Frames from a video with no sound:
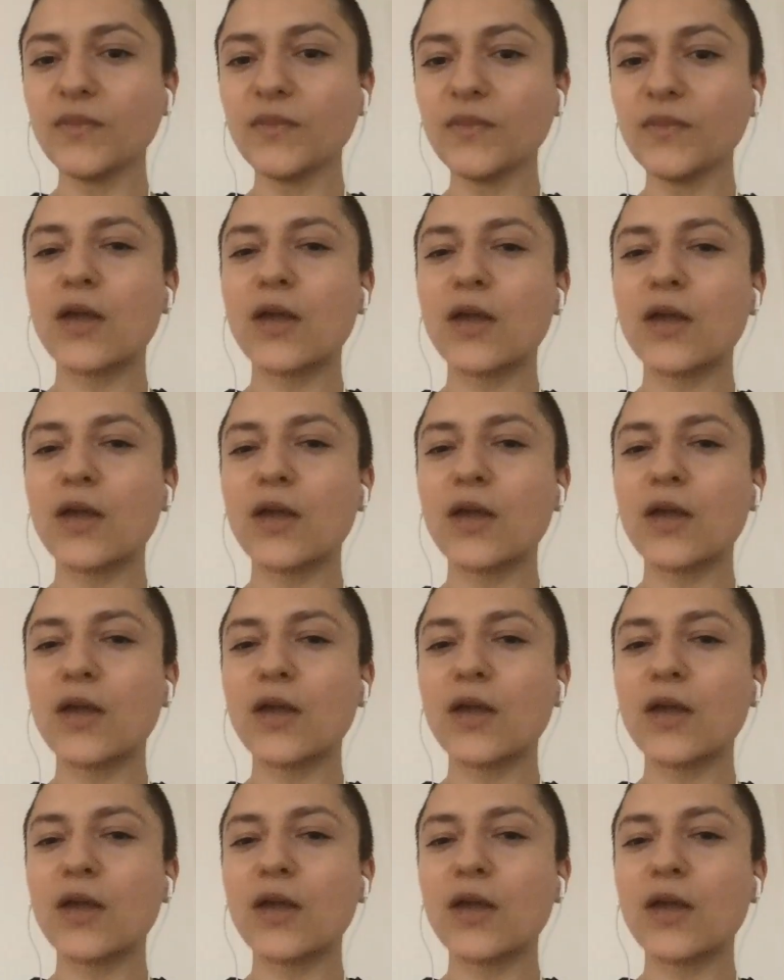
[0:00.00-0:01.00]
And with
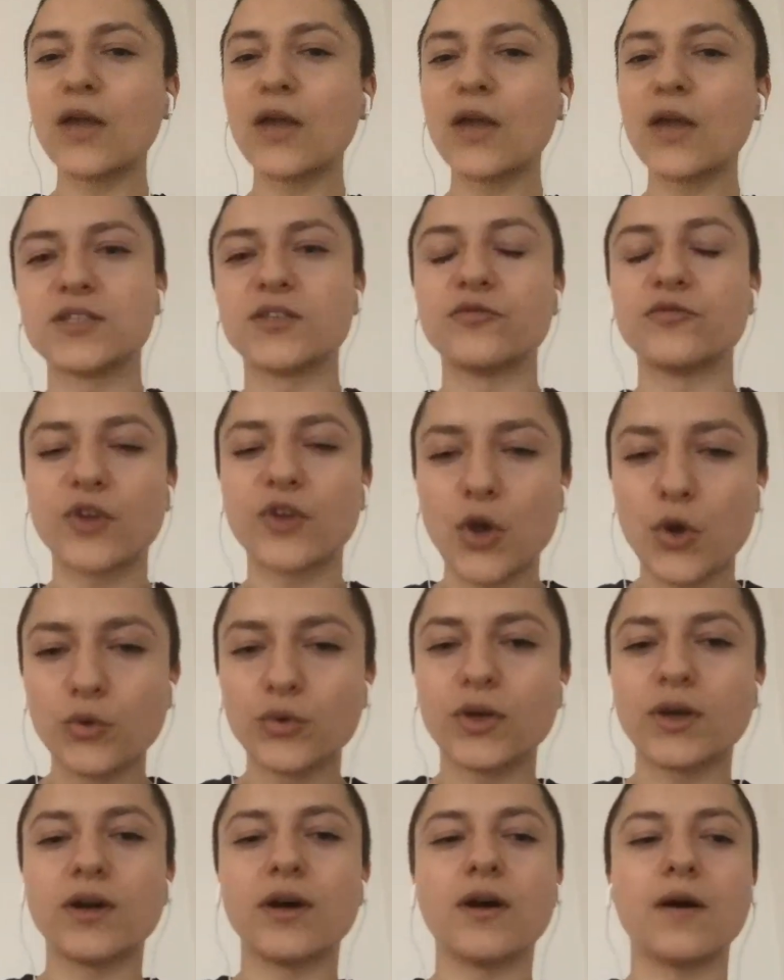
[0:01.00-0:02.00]
just a couple of lines of
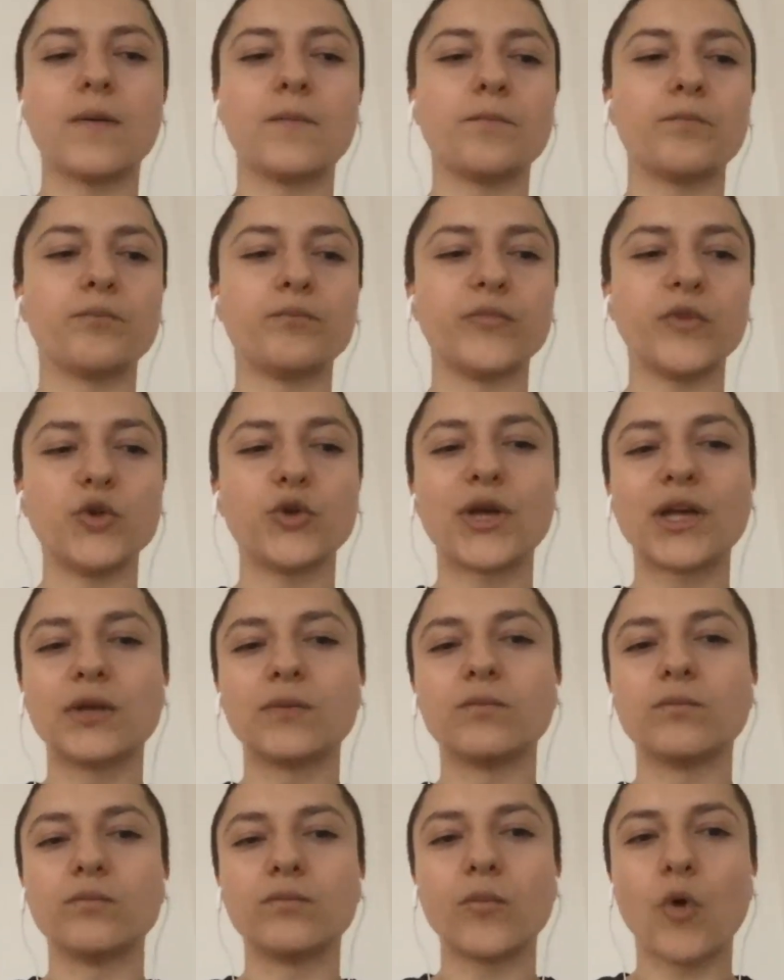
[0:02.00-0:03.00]
code, you
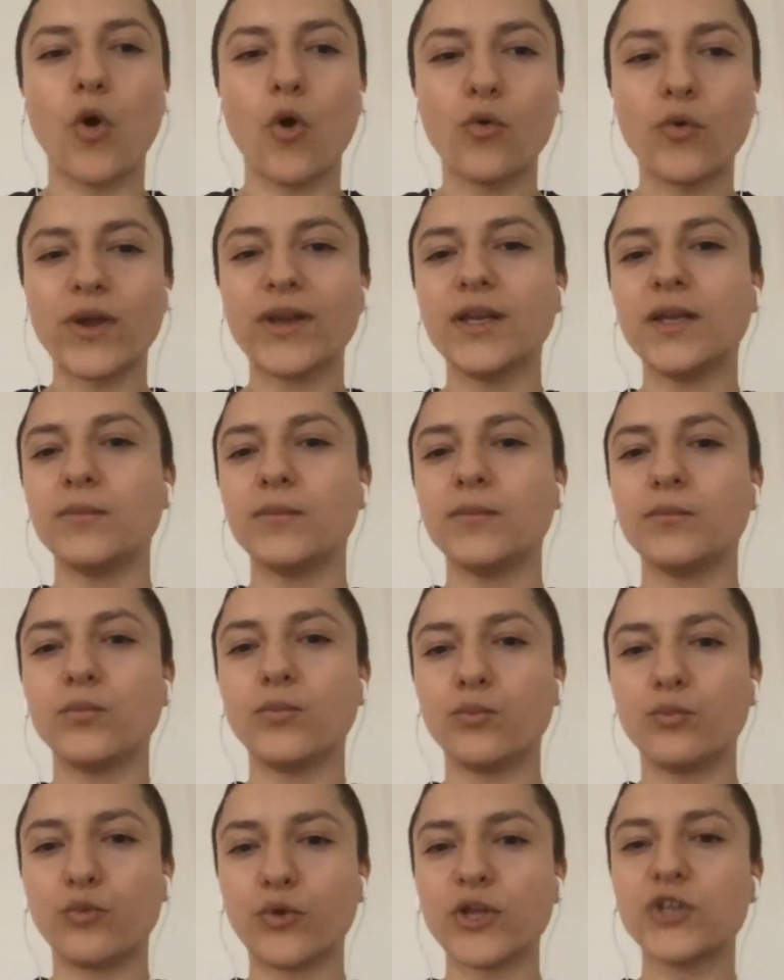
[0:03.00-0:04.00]
can
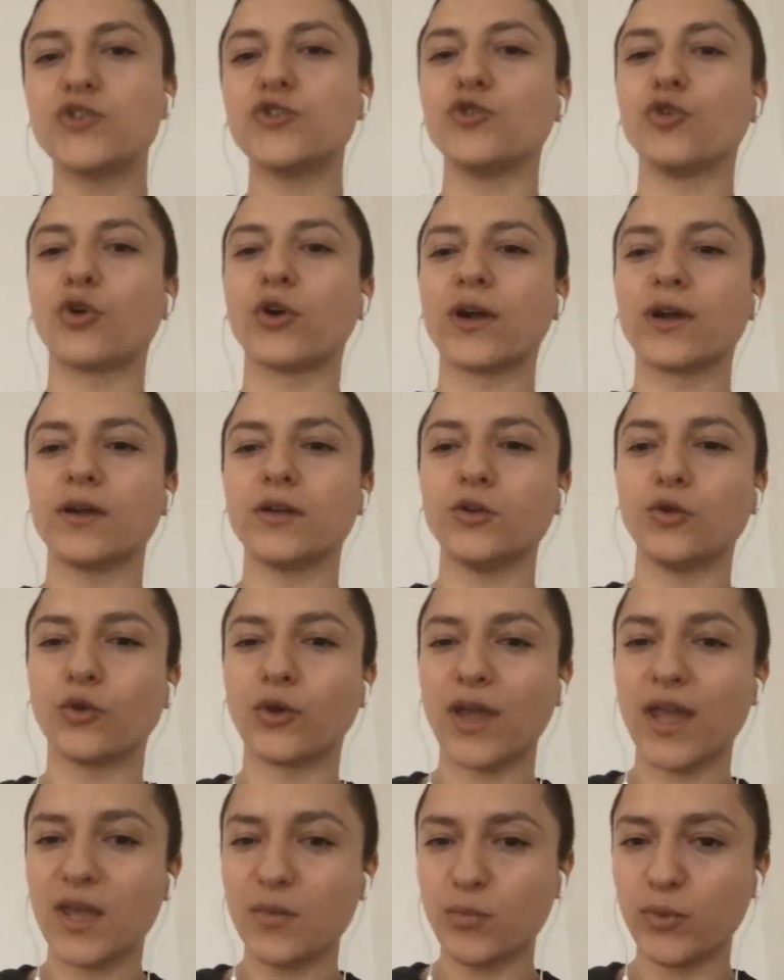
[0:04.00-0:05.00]
already bridge your
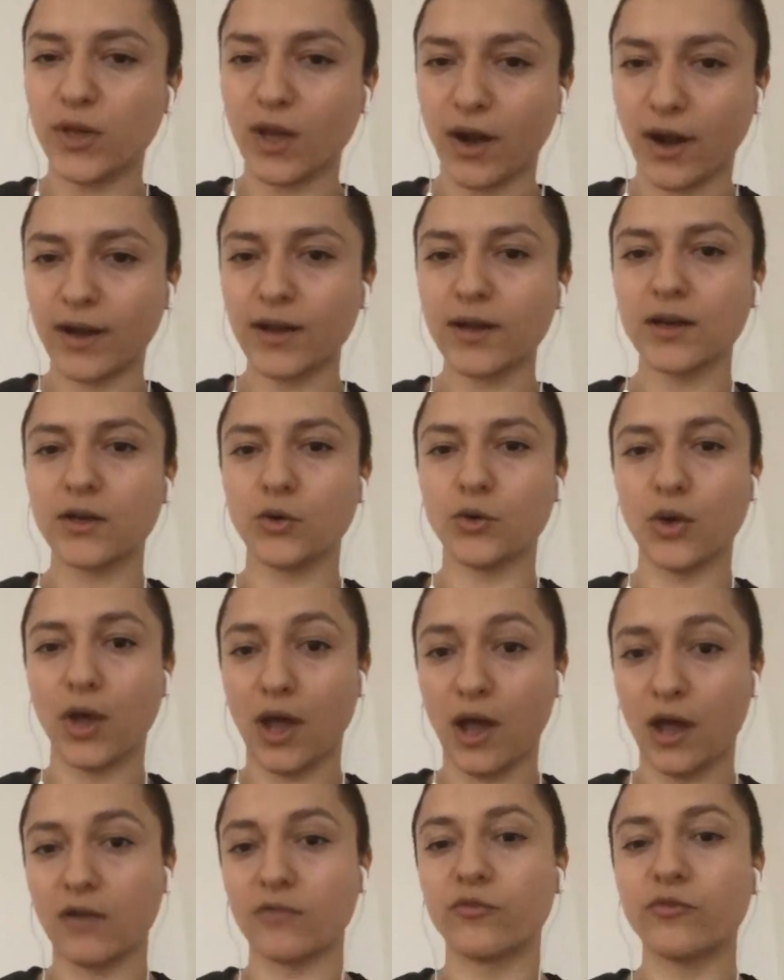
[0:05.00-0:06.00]
API that you
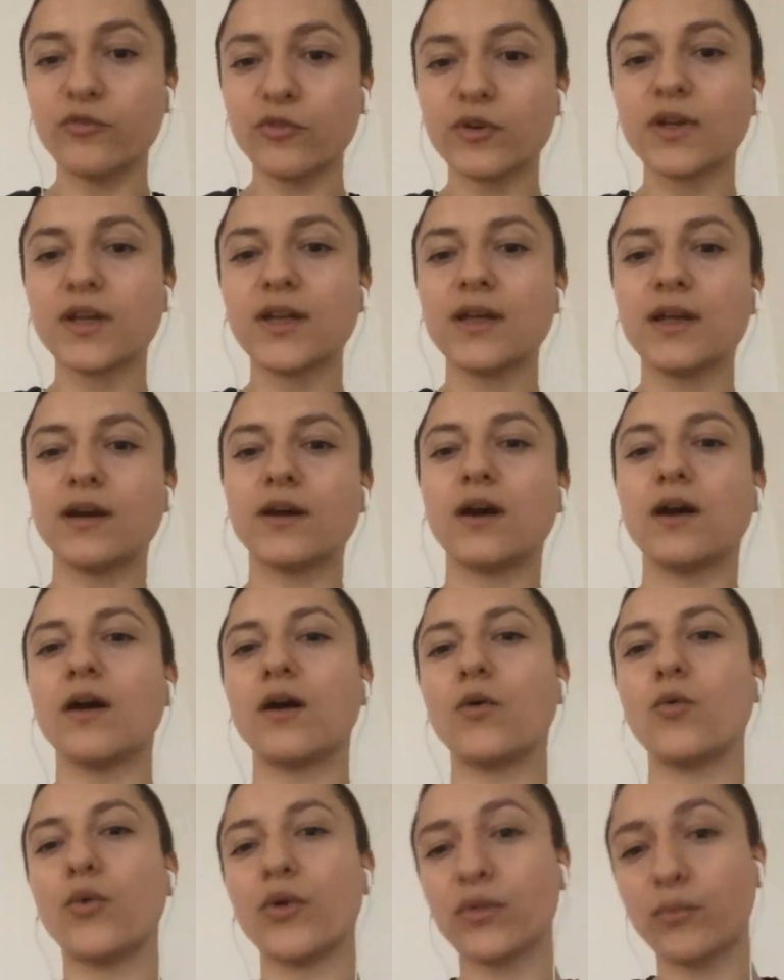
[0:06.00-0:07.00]
have
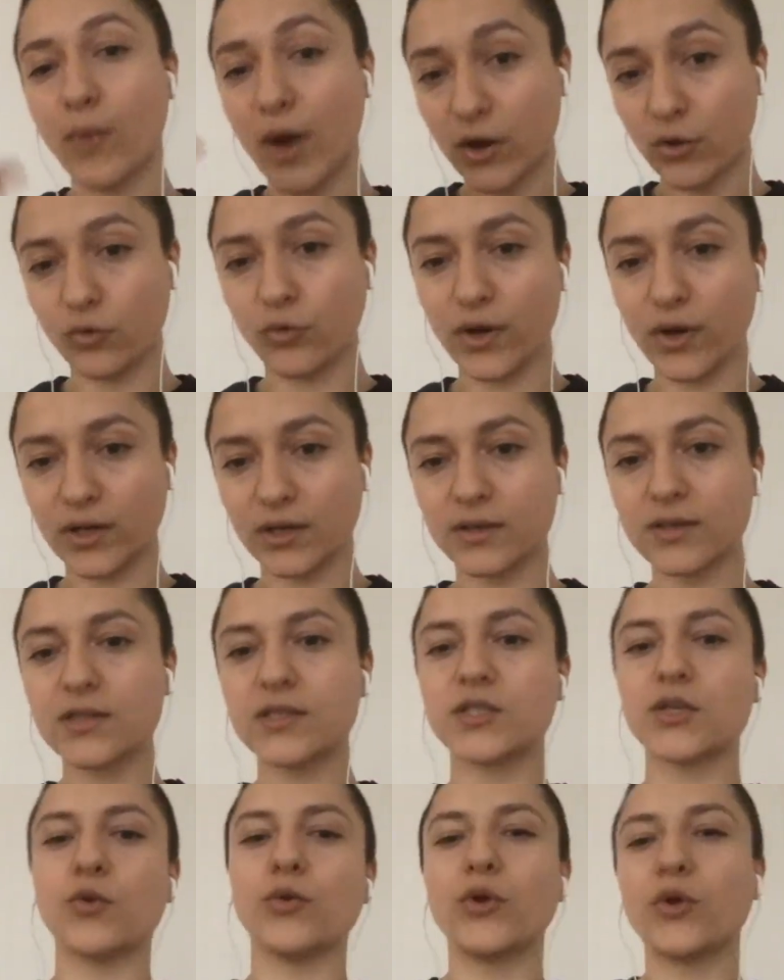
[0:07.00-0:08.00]
with µRaiden,
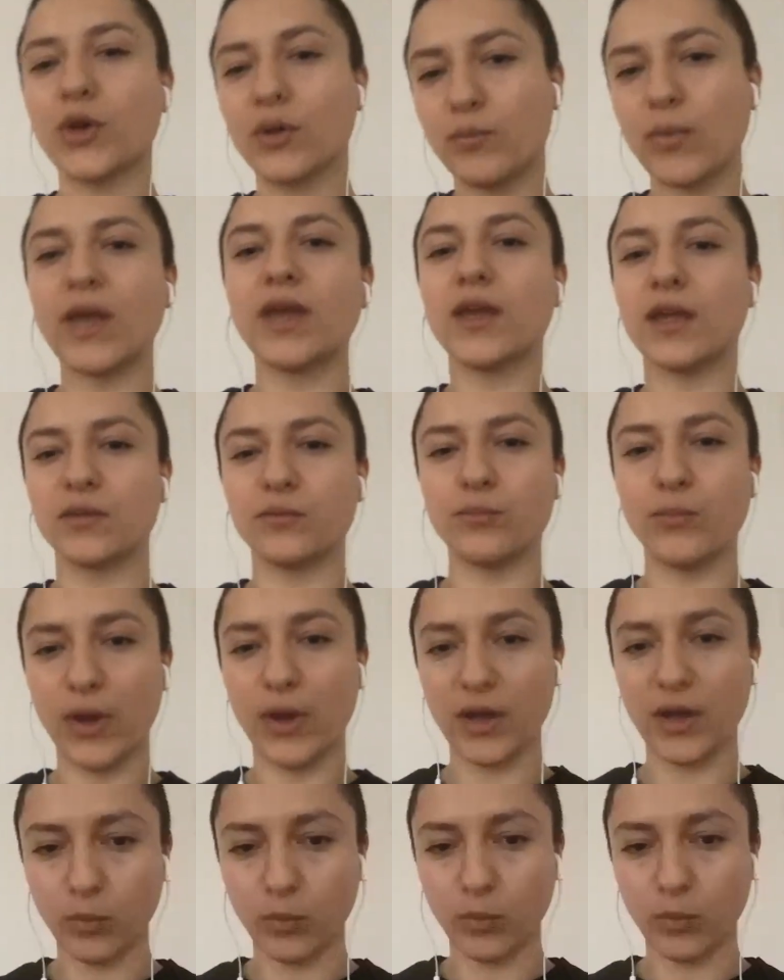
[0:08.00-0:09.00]
so you can make it
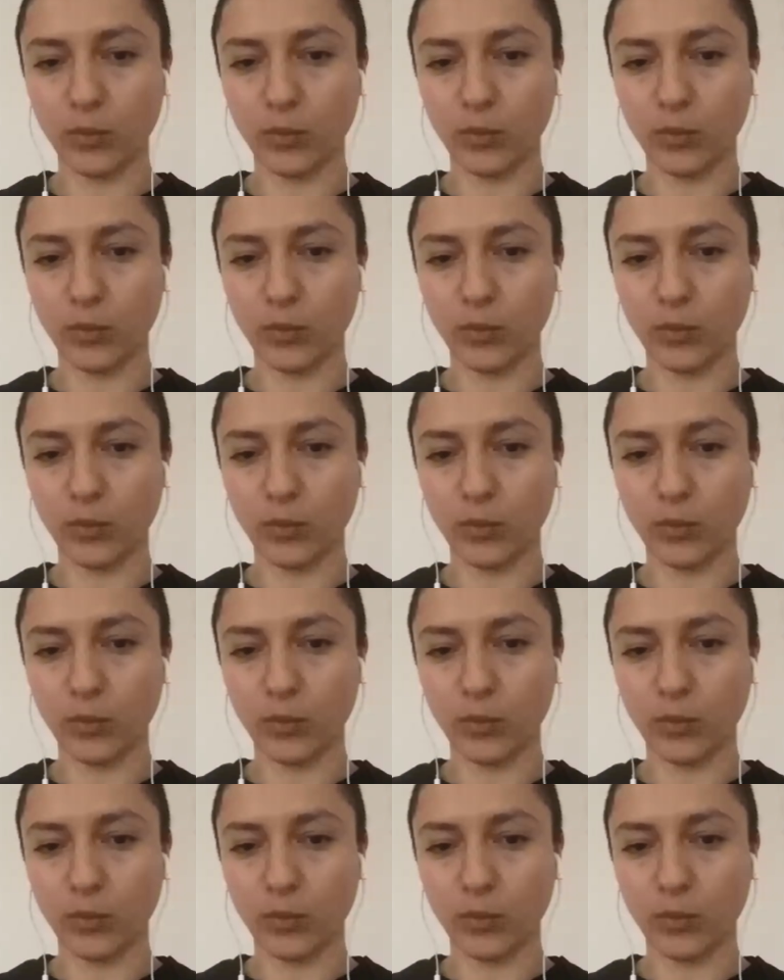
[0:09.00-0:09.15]
payable.